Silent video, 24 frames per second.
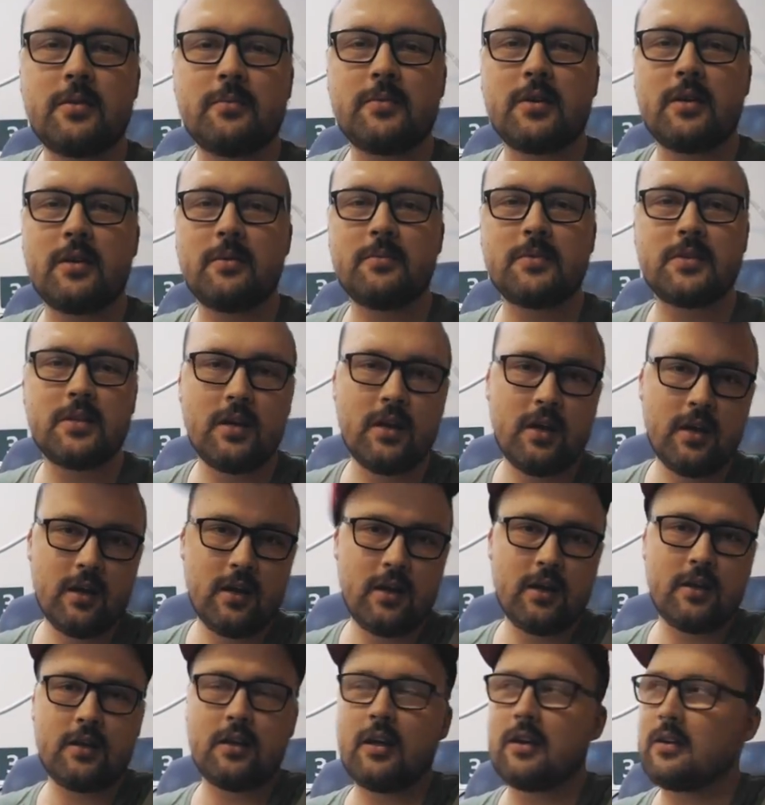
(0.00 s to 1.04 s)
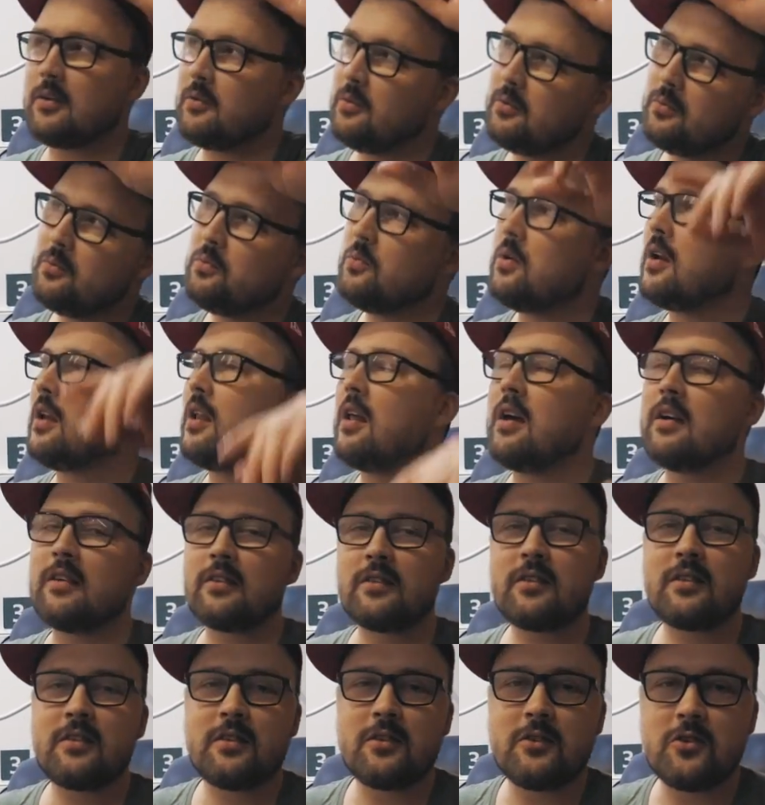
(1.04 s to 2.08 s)
sometimes. Like, one
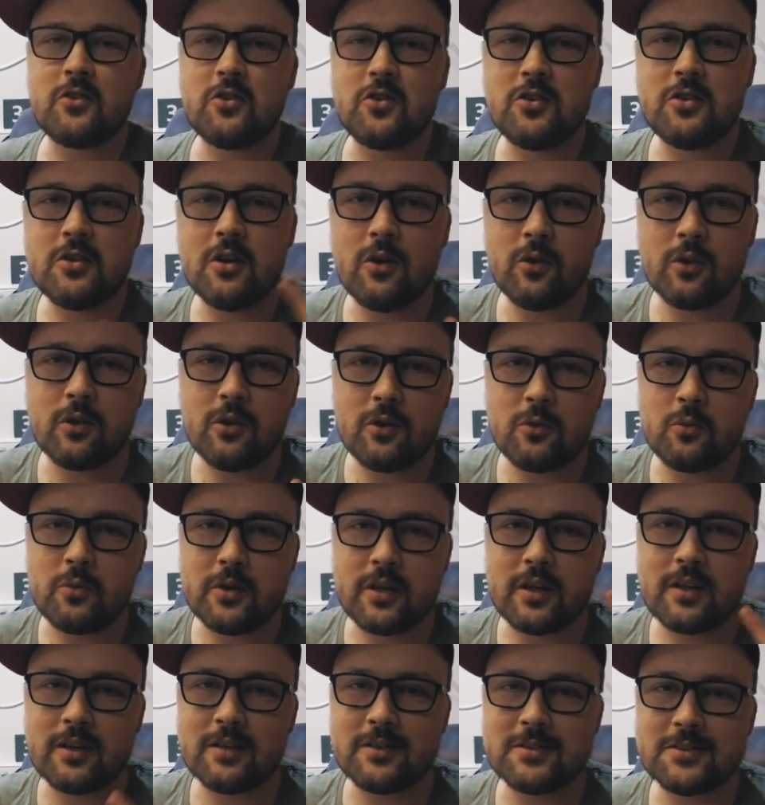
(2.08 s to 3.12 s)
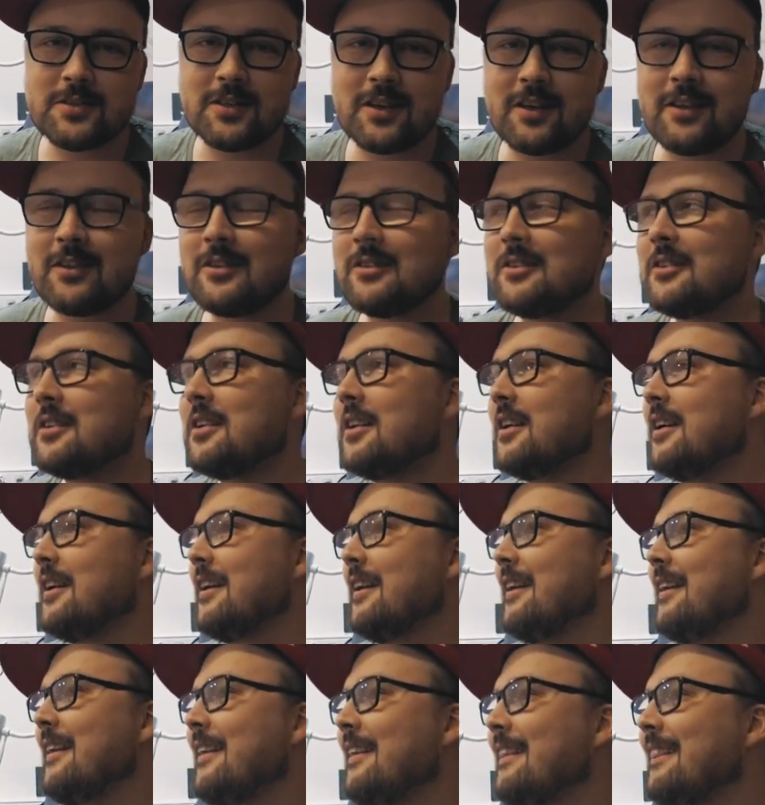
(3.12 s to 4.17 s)
last YOLO weekend together.
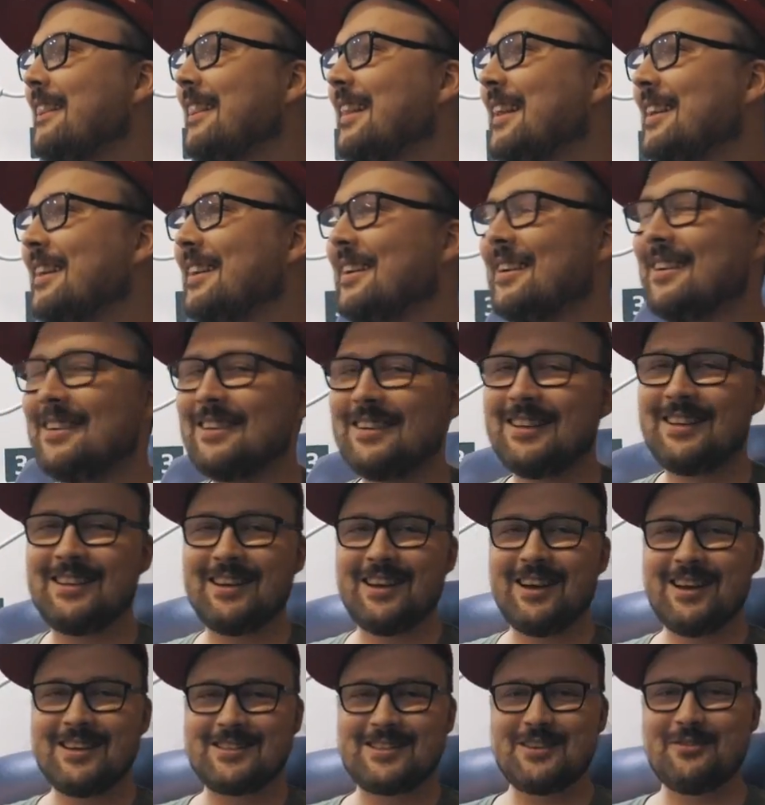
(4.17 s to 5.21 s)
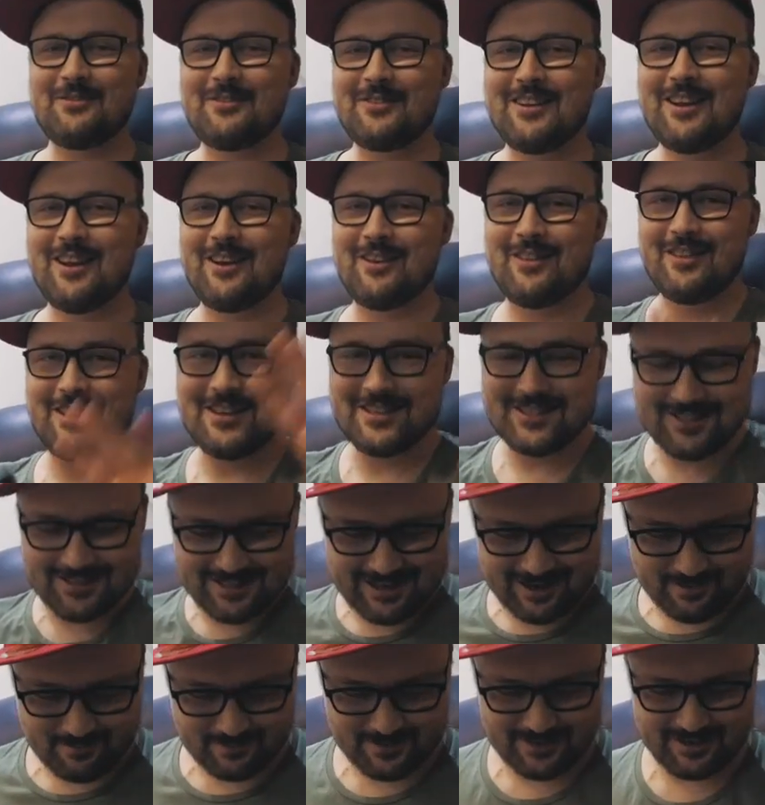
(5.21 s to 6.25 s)
As if none of this is
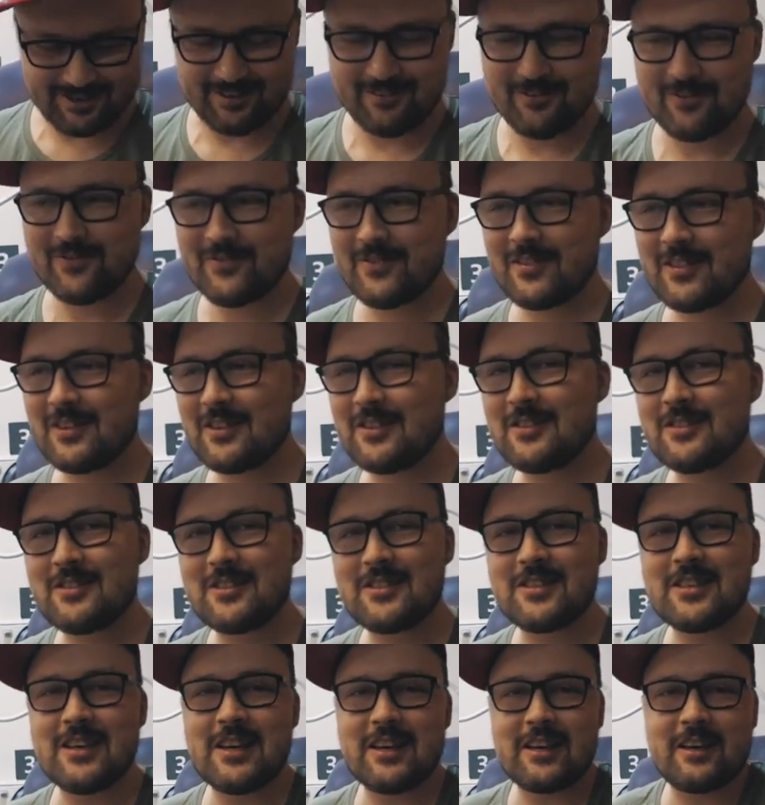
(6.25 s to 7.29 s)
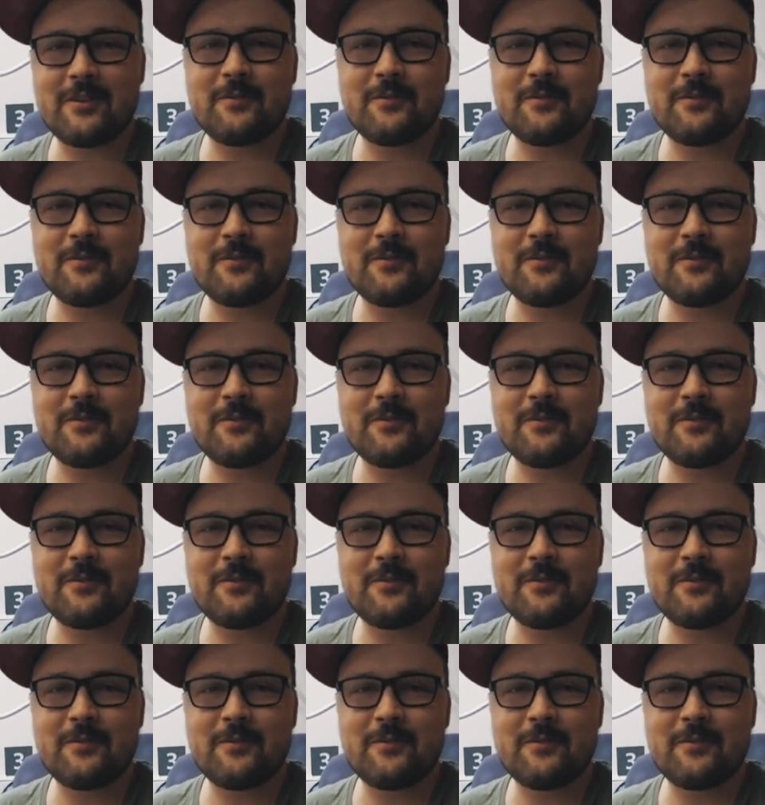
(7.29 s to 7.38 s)
happening. Sick.